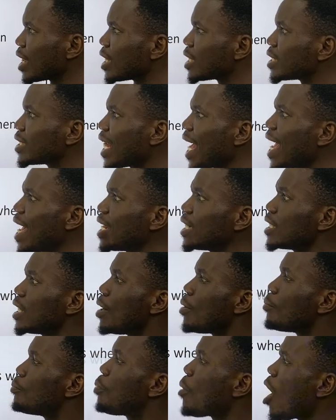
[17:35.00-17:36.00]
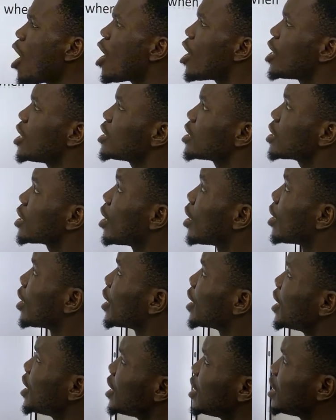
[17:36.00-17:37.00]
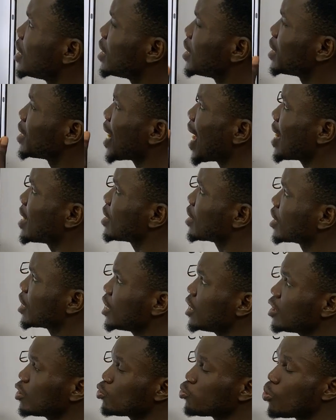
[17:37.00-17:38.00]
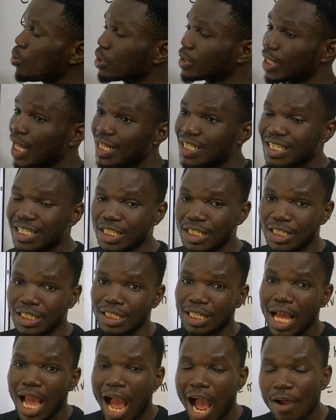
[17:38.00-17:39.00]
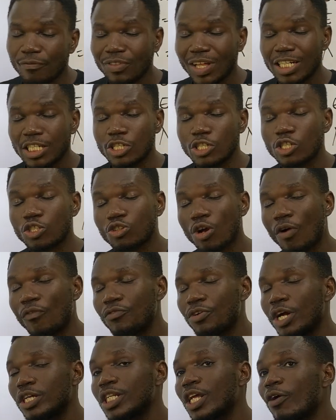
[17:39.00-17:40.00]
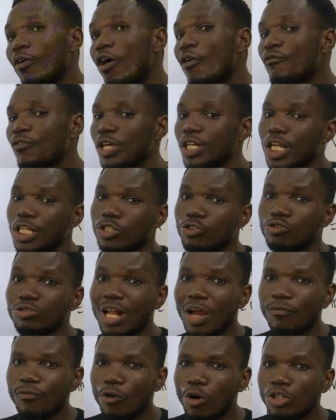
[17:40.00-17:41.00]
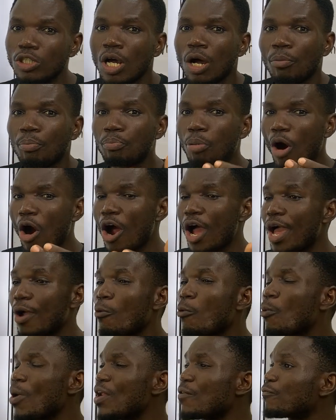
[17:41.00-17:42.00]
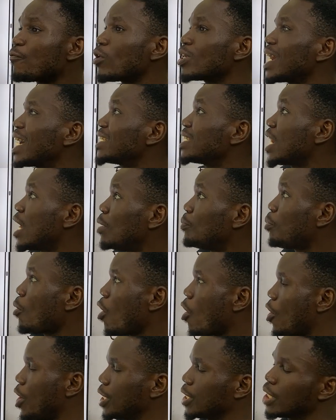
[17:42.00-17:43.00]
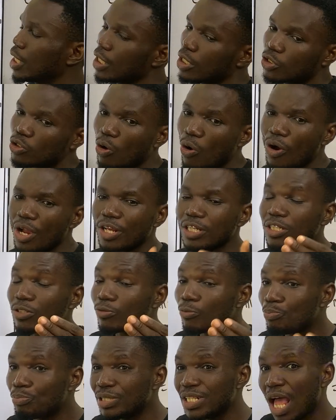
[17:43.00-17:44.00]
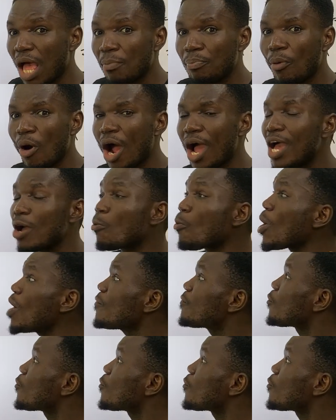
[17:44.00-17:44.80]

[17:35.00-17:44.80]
Then Boyce in 1913, after the discovery of Rutherford, Boyce went for that Nell Boyce. So Nell Boyce went